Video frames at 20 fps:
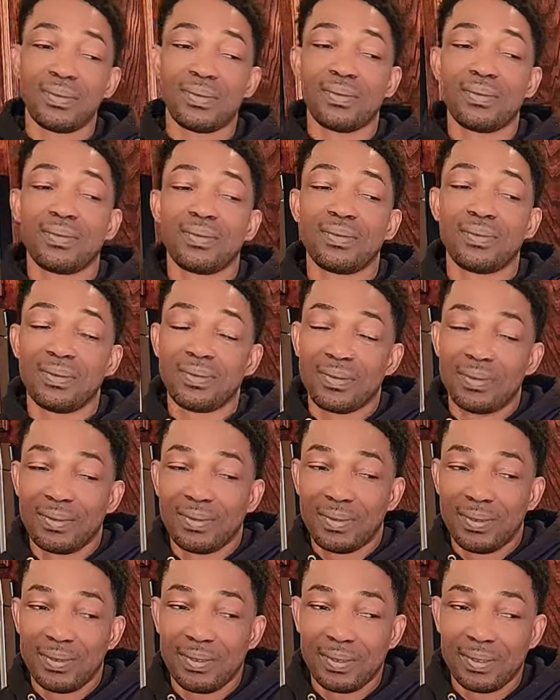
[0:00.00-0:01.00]

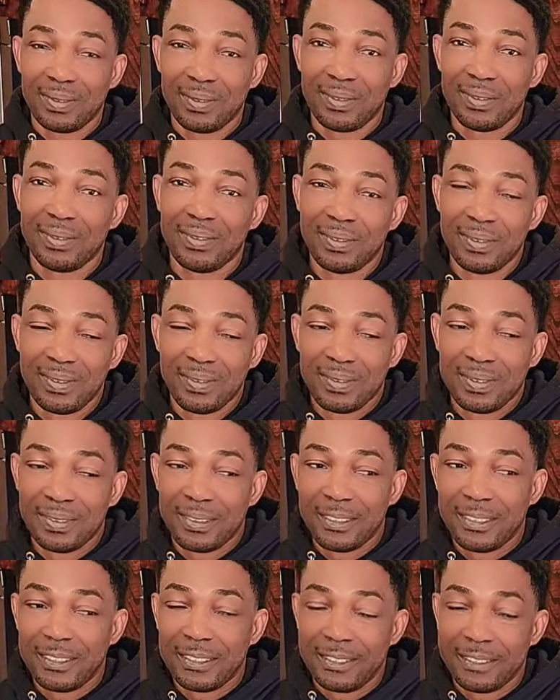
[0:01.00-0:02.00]

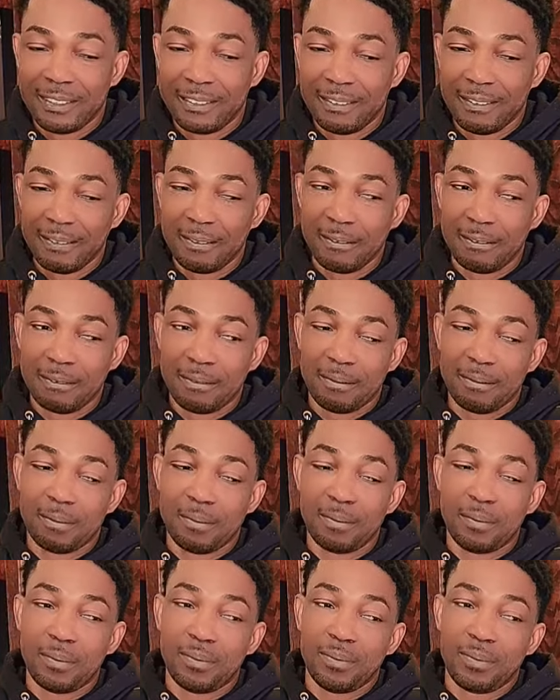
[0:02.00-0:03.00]

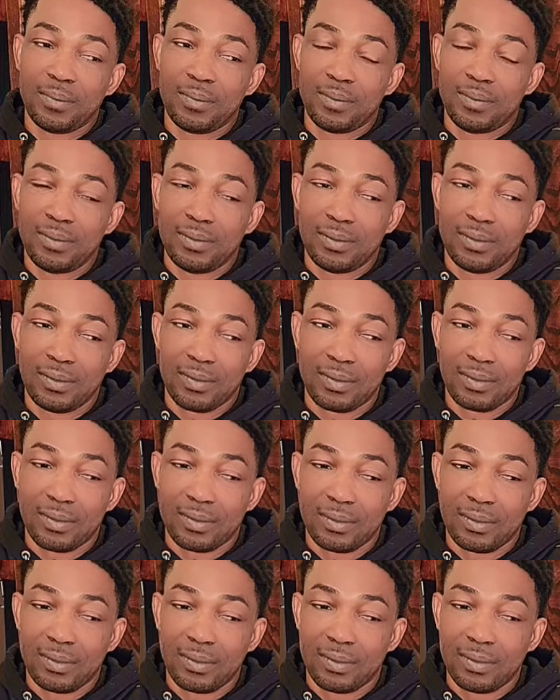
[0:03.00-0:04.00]

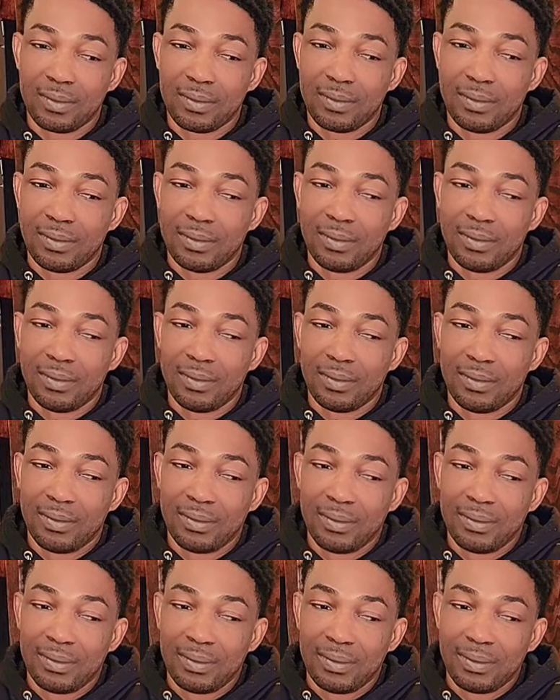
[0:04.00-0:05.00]

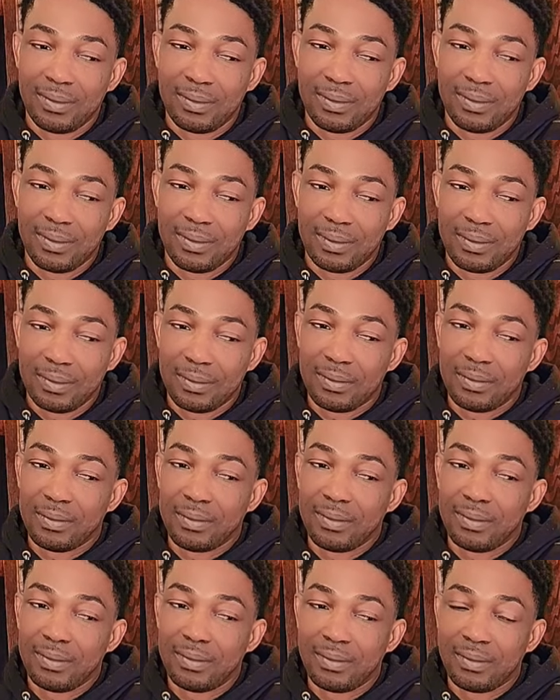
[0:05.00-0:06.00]

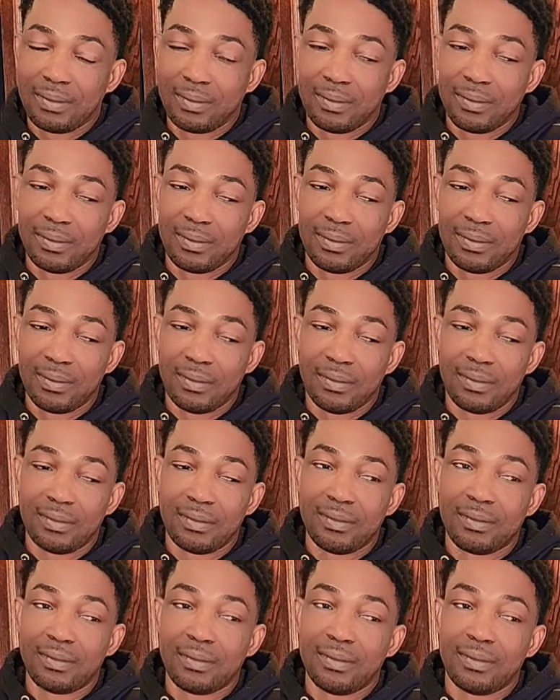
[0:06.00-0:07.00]

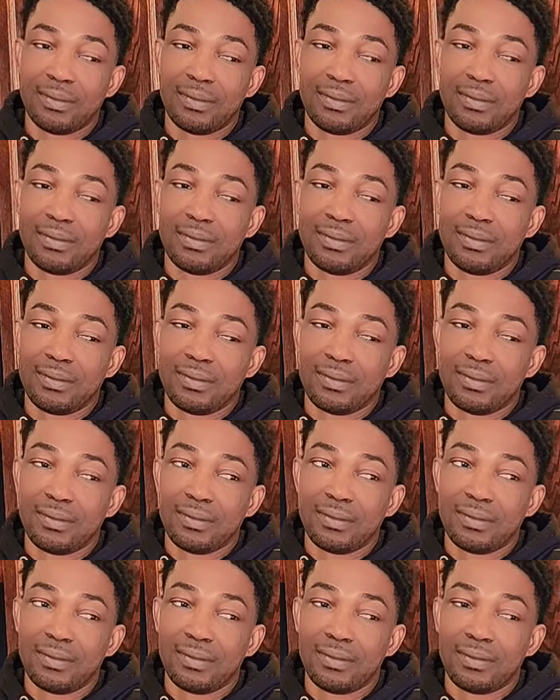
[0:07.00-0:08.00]
(silent)